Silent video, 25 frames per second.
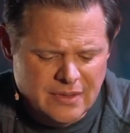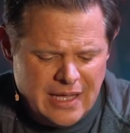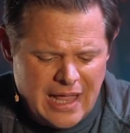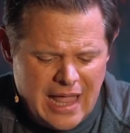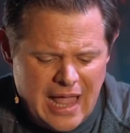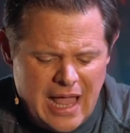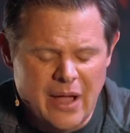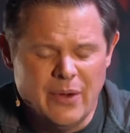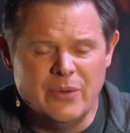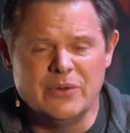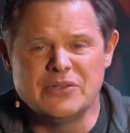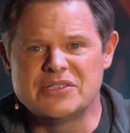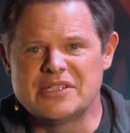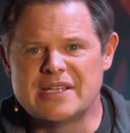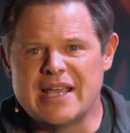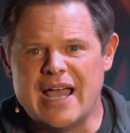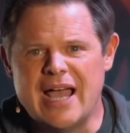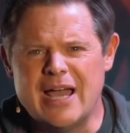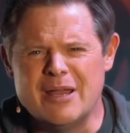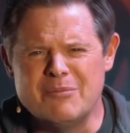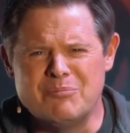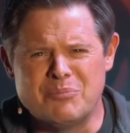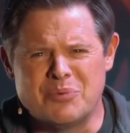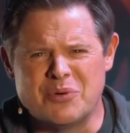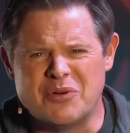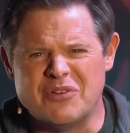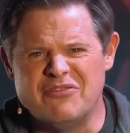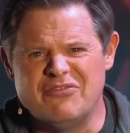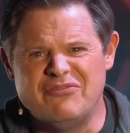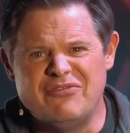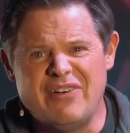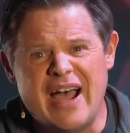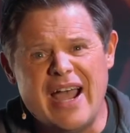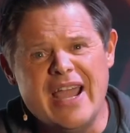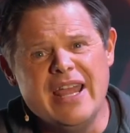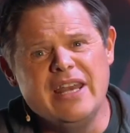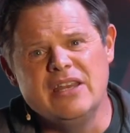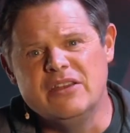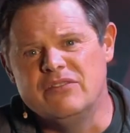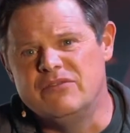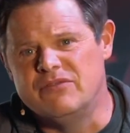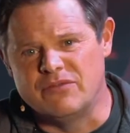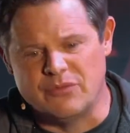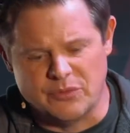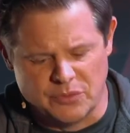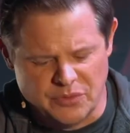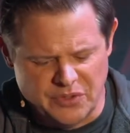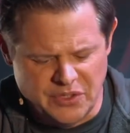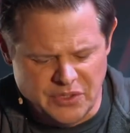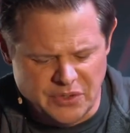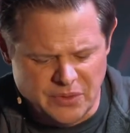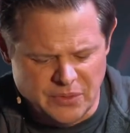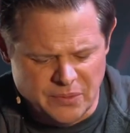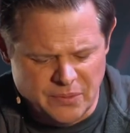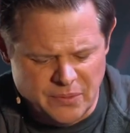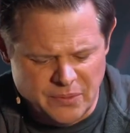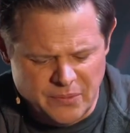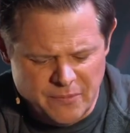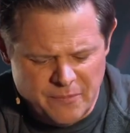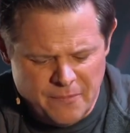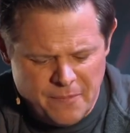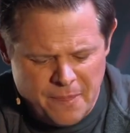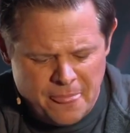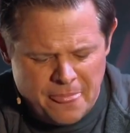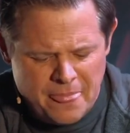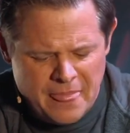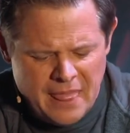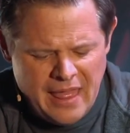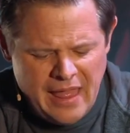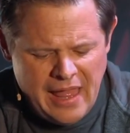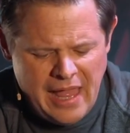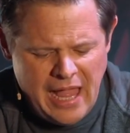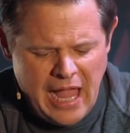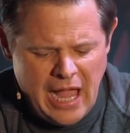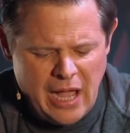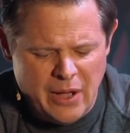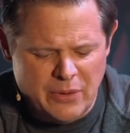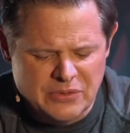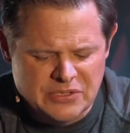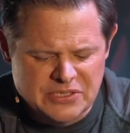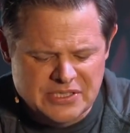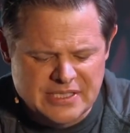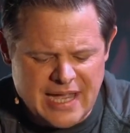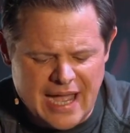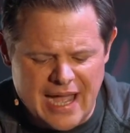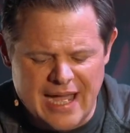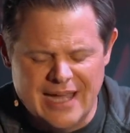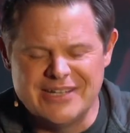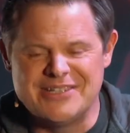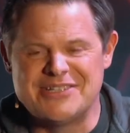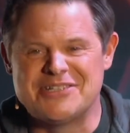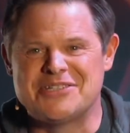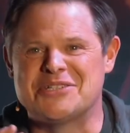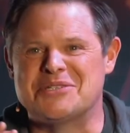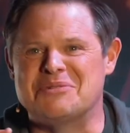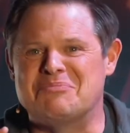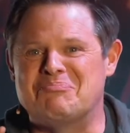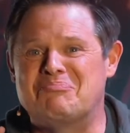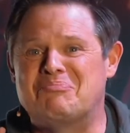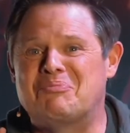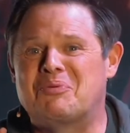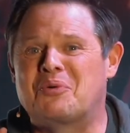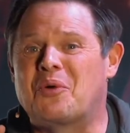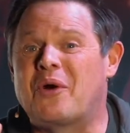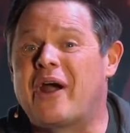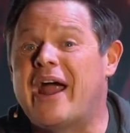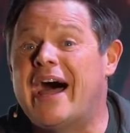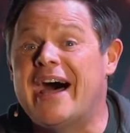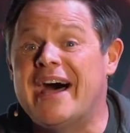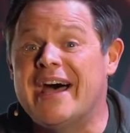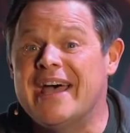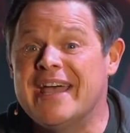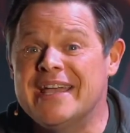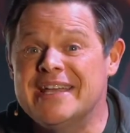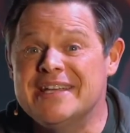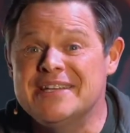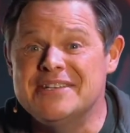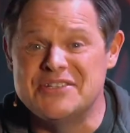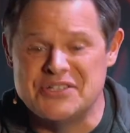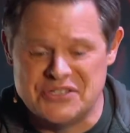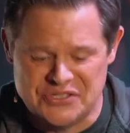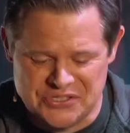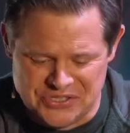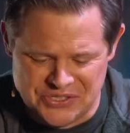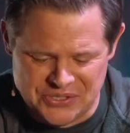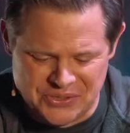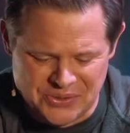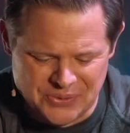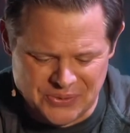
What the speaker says: How has God provided for you? How has God surprised